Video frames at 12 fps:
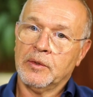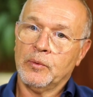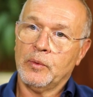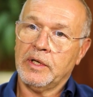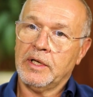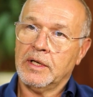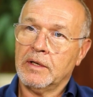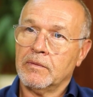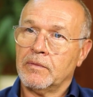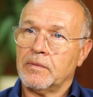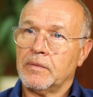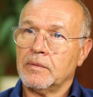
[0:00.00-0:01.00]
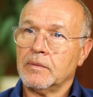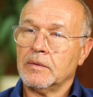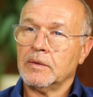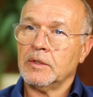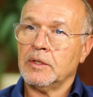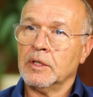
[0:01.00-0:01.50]
we have,
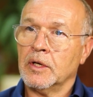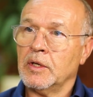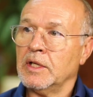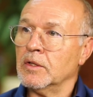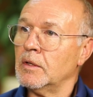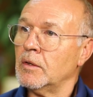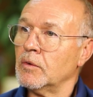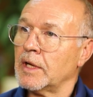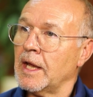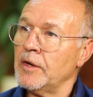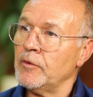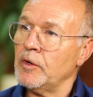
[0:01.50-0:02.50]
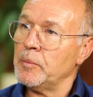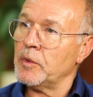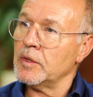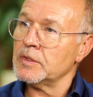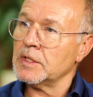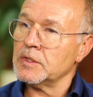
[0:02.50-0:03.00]
in the whole cannery
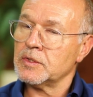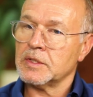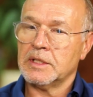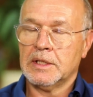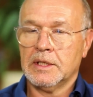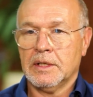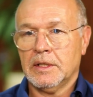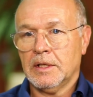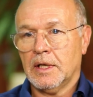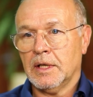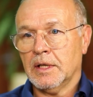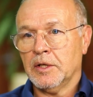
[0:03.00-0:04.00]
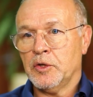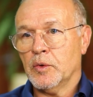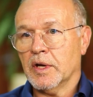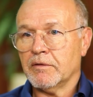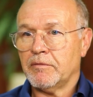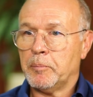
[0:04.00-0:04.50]
process,
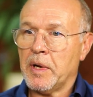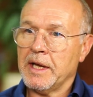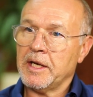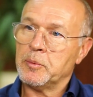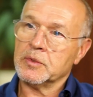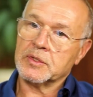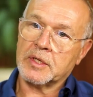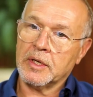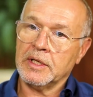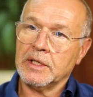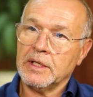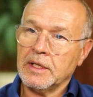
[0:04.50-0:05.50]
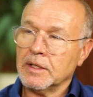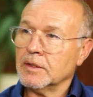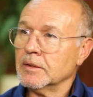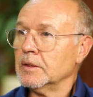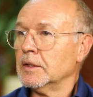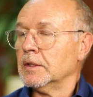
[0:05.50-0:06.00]
you have pineapples going
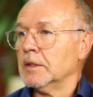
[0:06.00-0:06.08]
in.